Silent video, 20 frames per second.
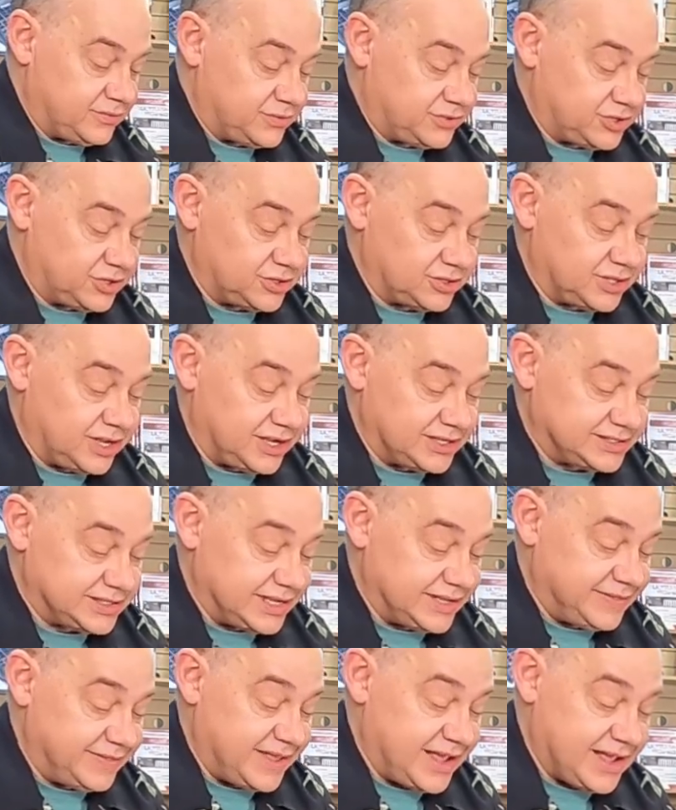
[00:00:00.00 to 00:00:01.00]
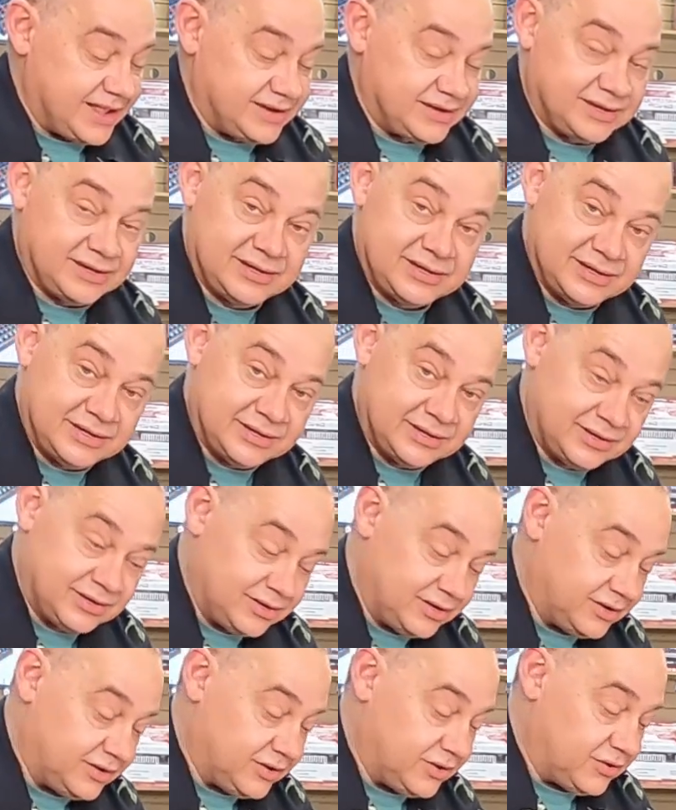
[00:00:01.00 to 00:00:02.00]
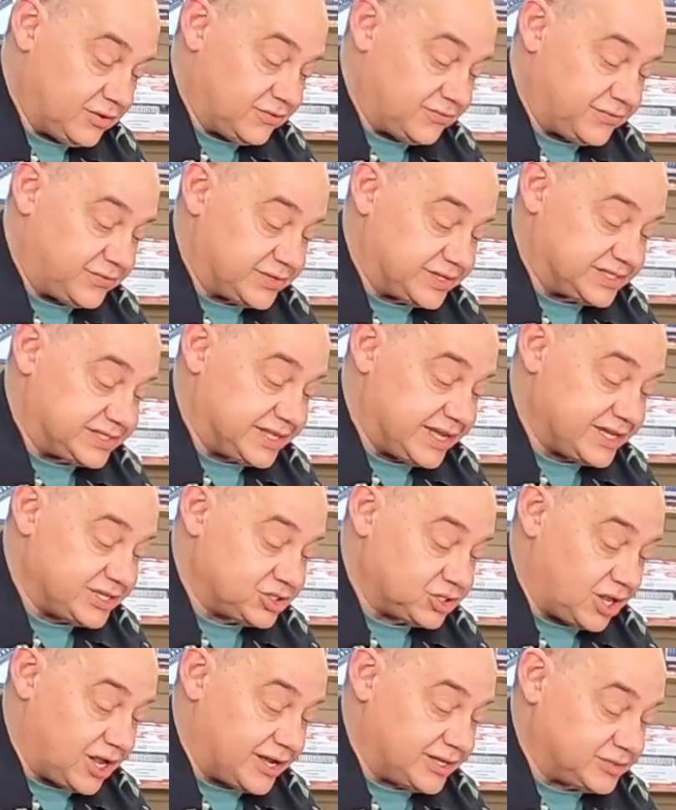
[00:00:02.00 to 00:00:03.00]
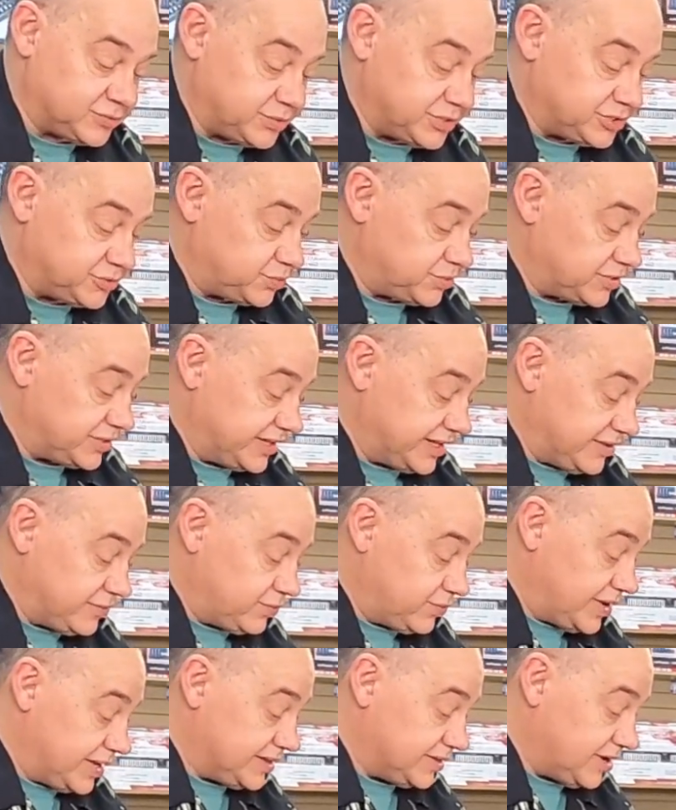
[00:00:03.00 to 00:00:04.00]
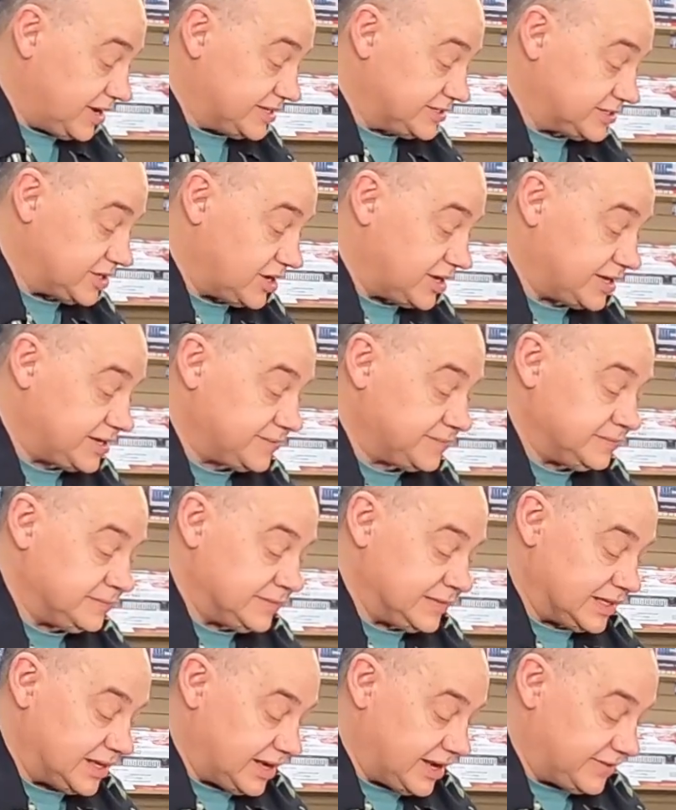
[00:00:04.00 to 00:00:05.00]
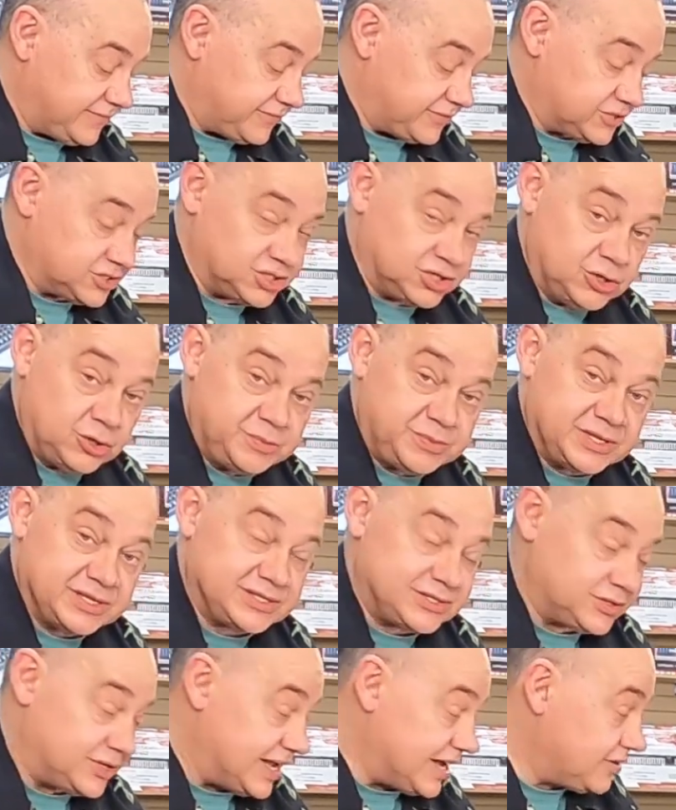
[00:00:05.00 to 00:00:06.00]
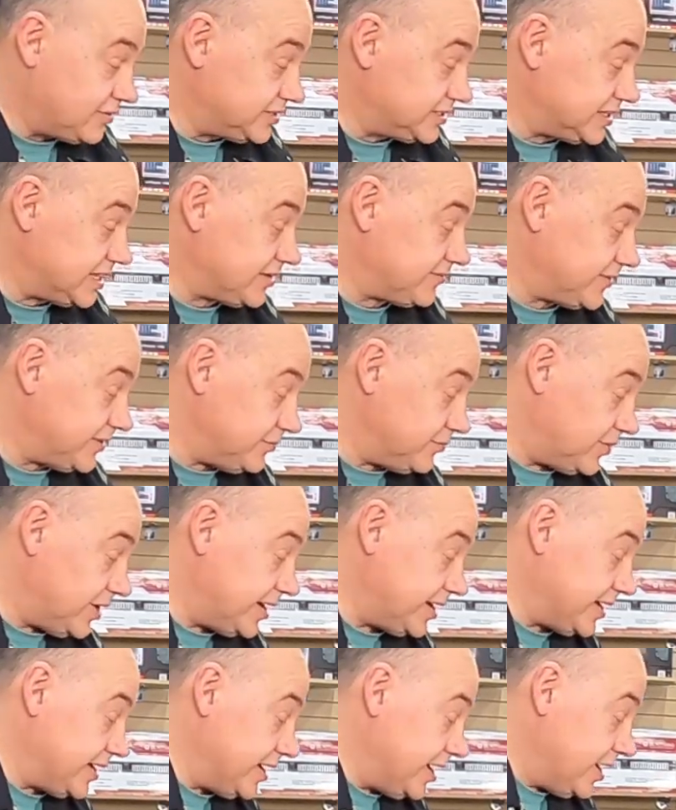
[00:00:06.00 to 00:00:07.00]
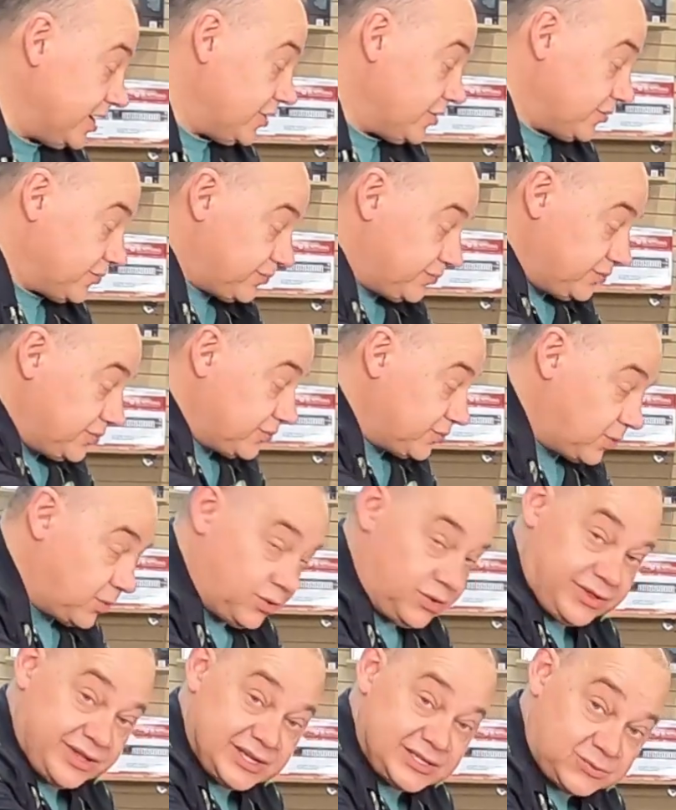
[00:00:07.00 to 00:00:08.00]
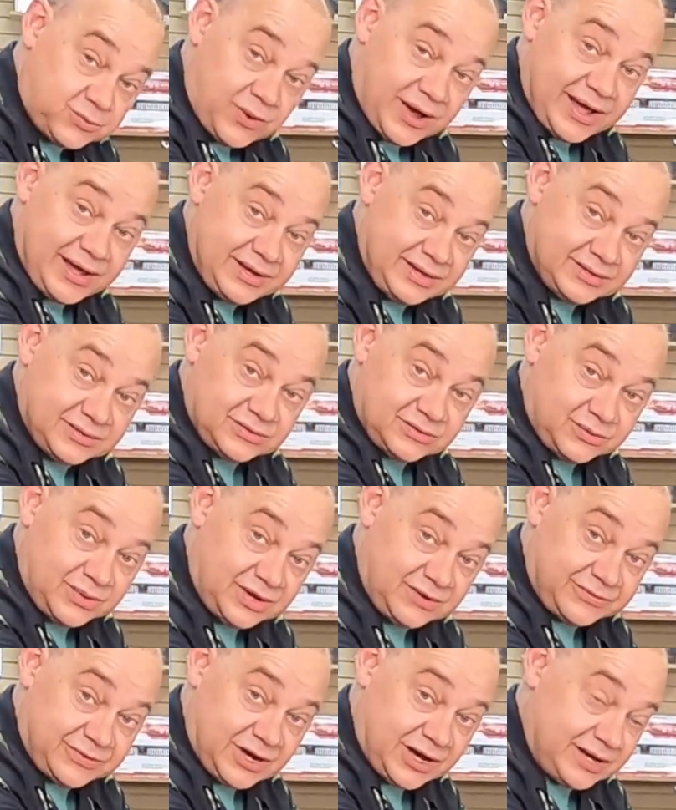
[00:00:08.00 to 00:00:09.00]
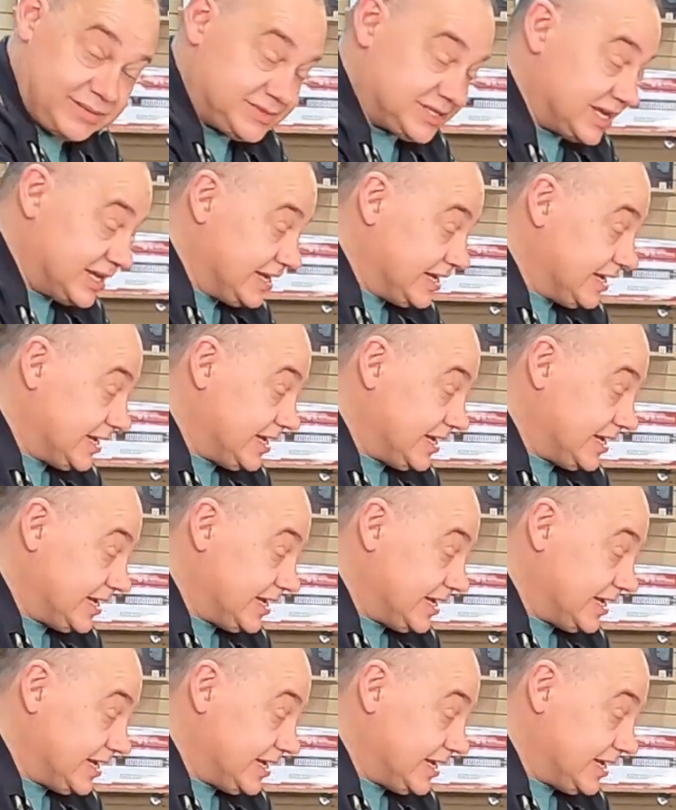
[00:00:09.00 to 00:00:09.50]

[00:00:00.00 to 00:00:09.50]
return lines. And then for the stage lines, which were the red lines on it, I first looped it. So now instead of it running through the roll this way 12 times,